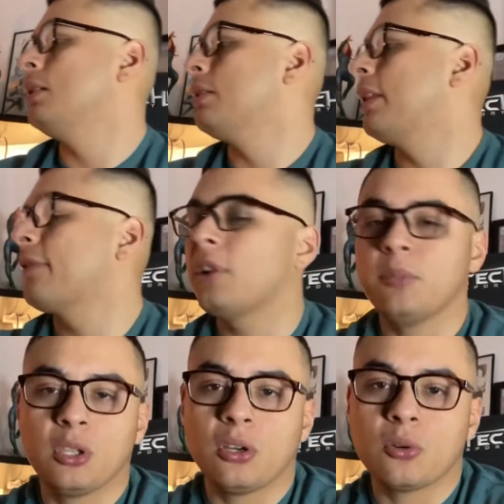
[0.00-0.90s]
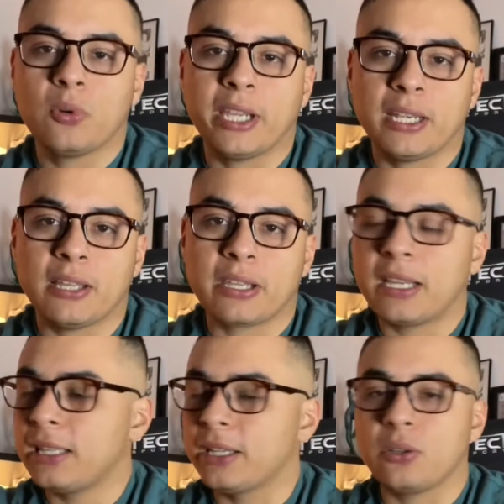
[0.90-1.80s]
They've come a long way. Now they
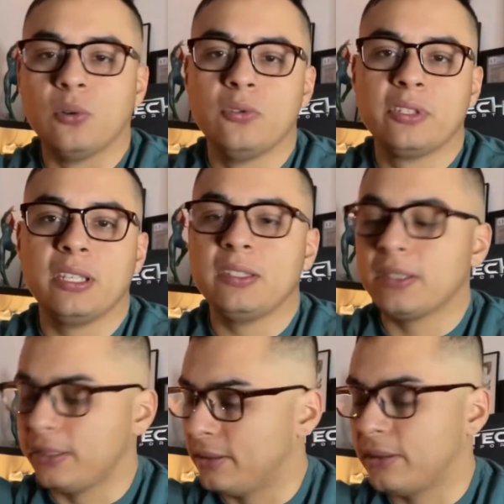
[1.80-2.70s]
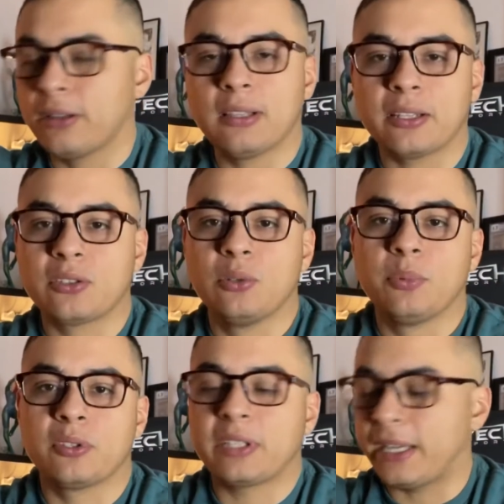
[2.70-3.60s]
got like Uzis, and they're like
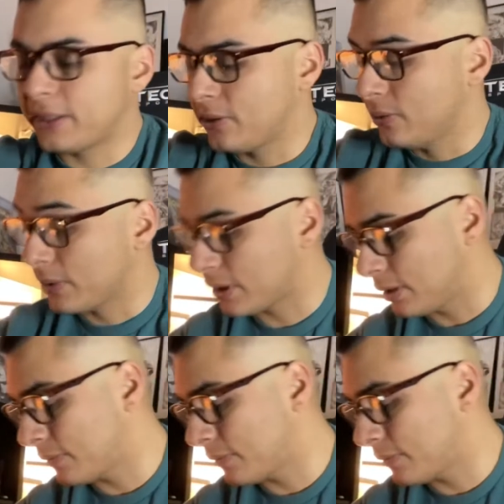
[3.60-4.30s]
super tactical and stuff.